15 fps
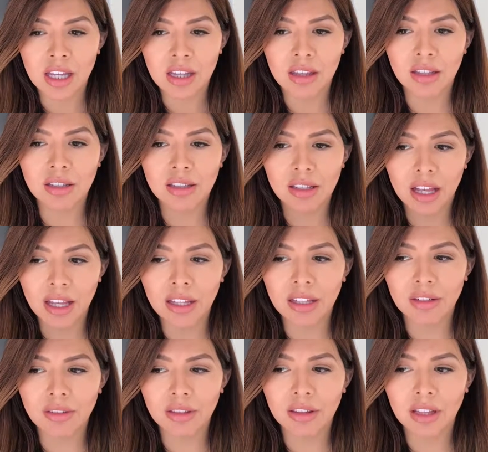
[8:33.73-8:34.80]
this
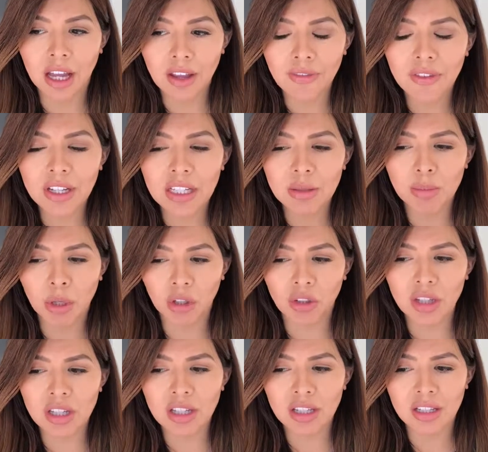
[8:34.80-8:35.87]
like life
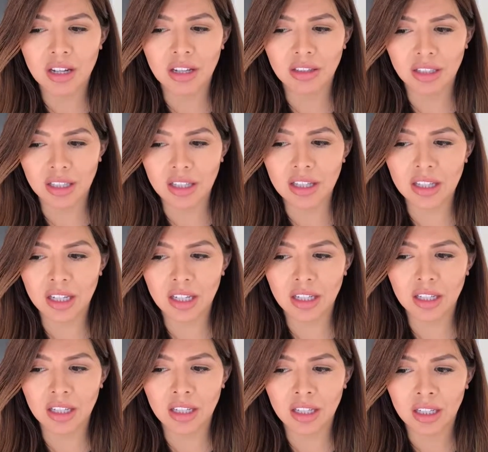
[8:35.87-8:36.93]
experience is
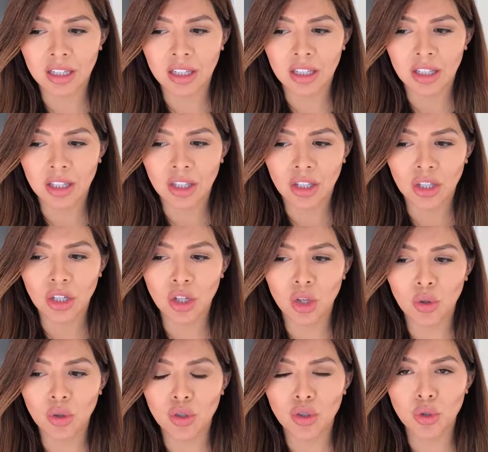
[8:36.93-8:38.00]
holistic. You know,
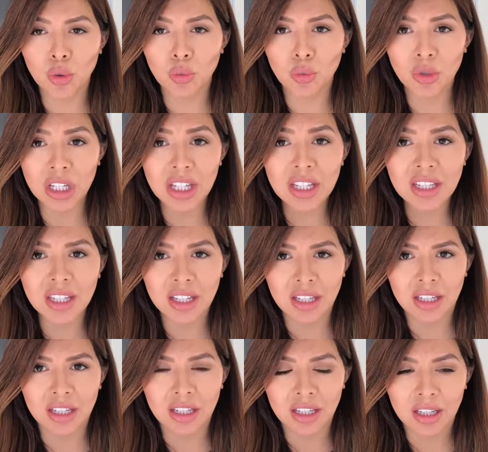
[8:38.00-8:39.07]
there's a
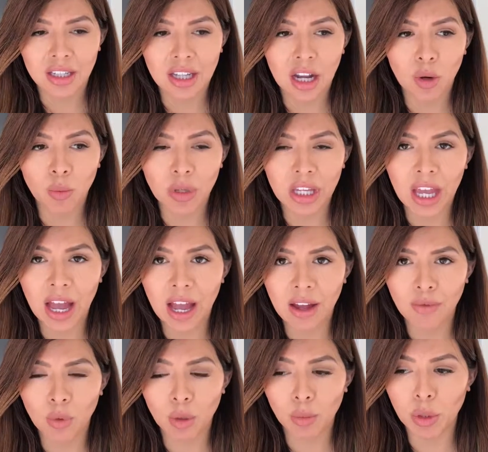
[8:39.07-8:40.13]
reason that we
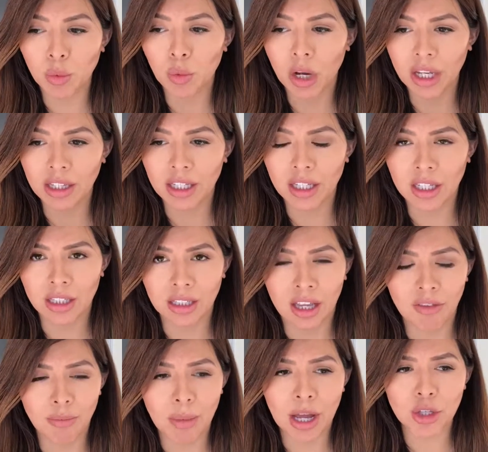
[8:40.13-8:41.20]
have when we write like a
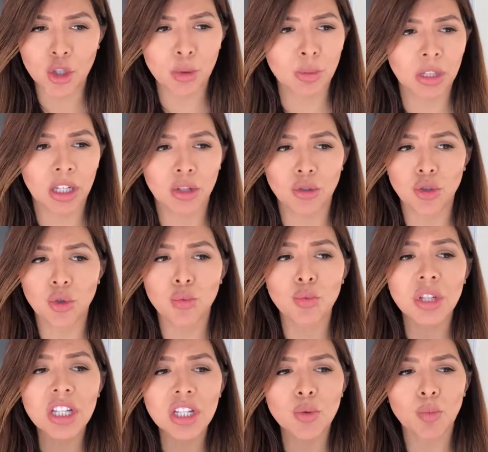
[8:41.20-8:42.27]
life master plan. There's a
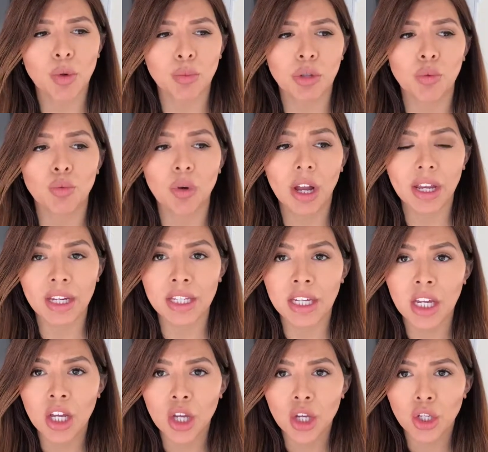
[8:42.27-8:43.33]
reason when we write,
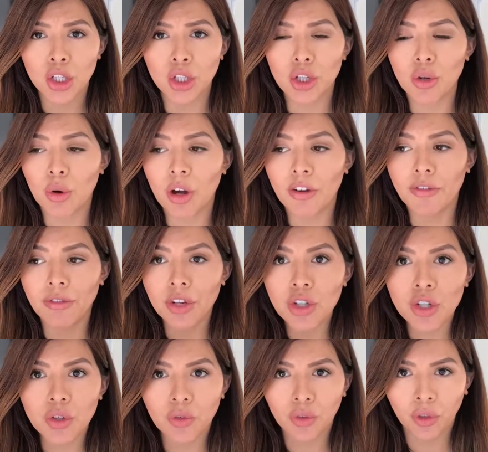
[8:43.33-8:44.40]
you know, a
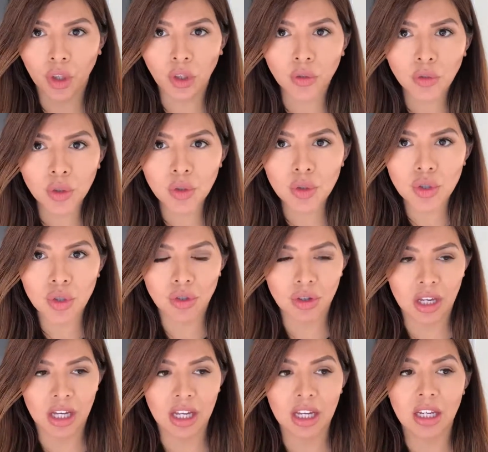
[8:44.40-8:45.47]
vision for our future,
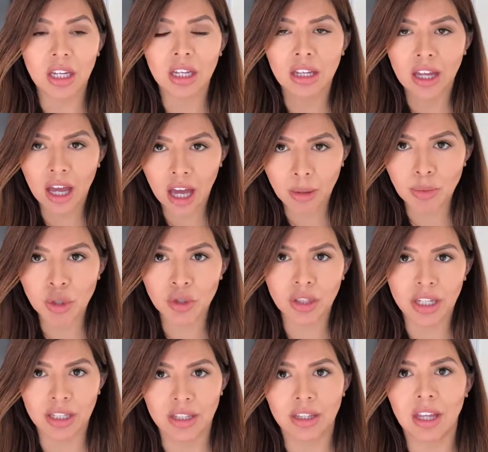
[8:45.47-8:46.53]
that it
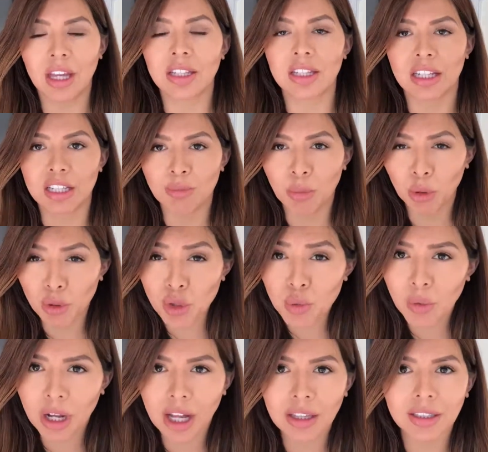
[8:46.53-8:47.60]
encapsulates things like
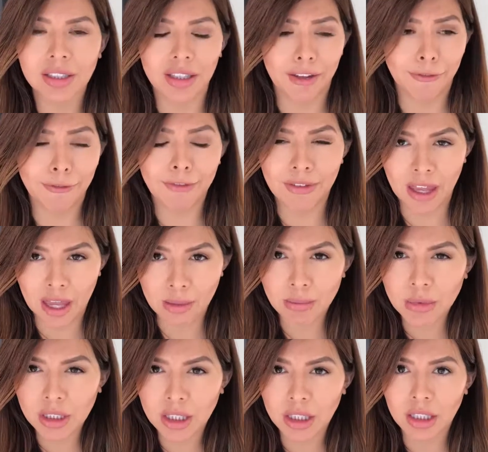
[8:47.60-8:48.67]
spirituality,
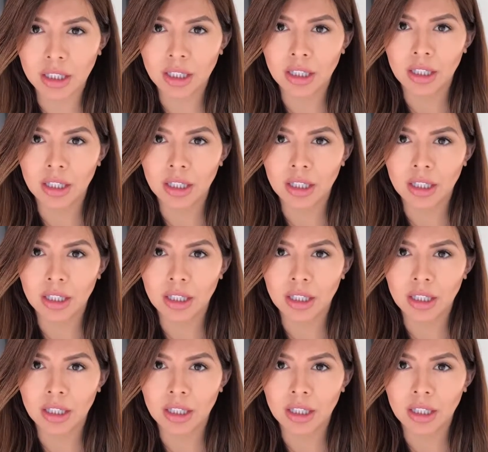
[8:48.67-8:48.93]
family,